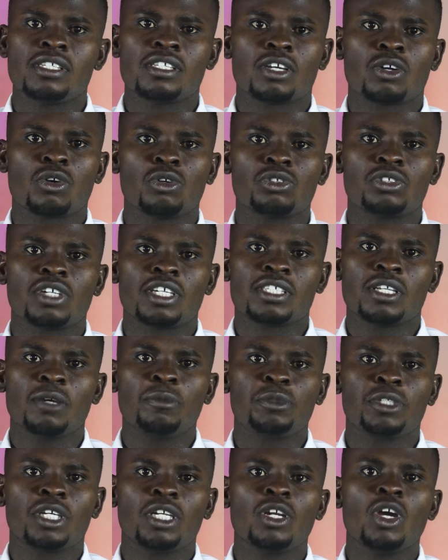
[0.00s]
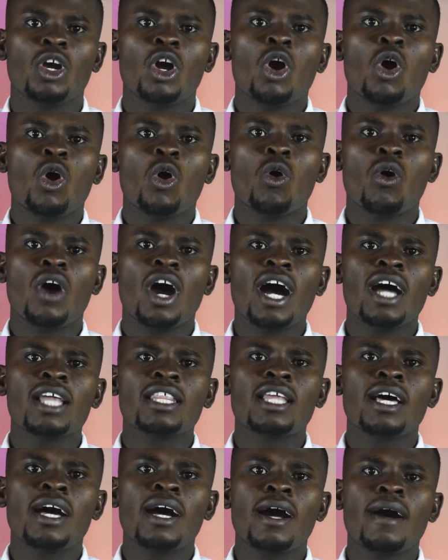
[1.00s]
is a contraception, or
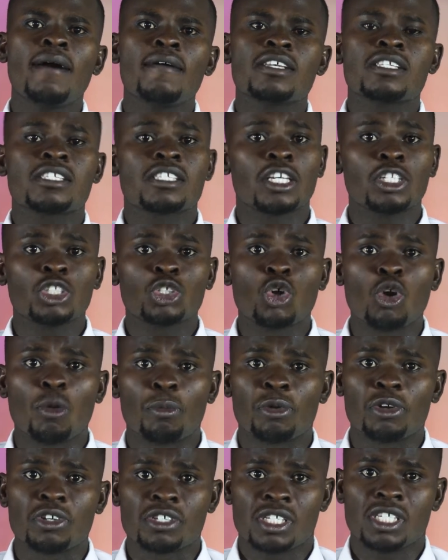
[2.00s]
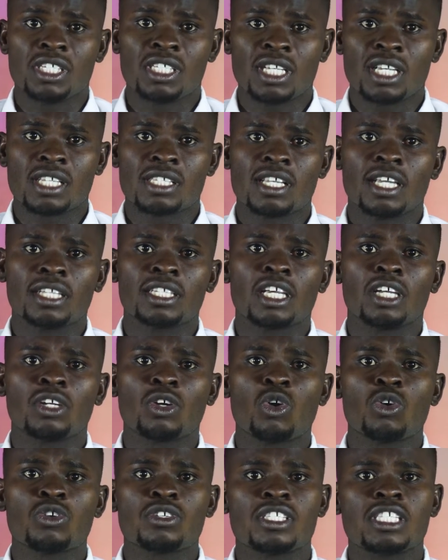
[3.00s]
other surgical procedures that can
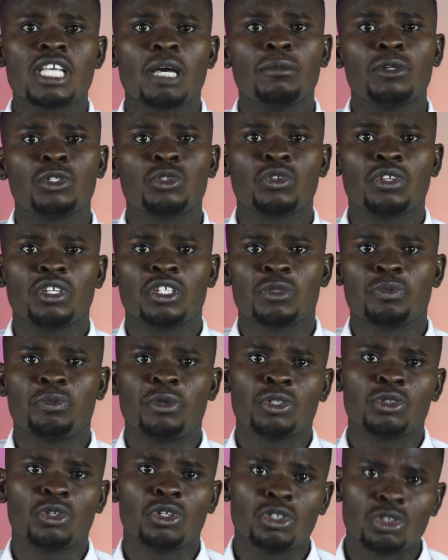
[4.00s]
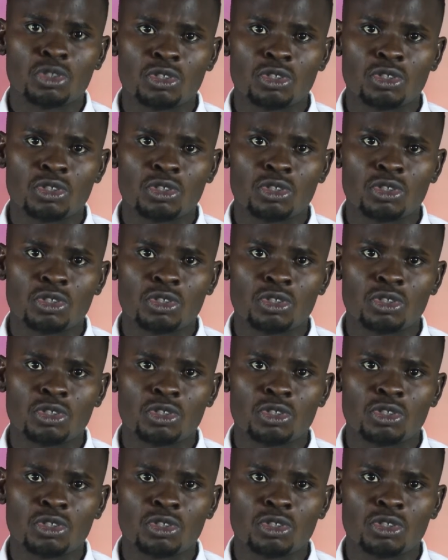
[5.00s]
cause damage to the respiratory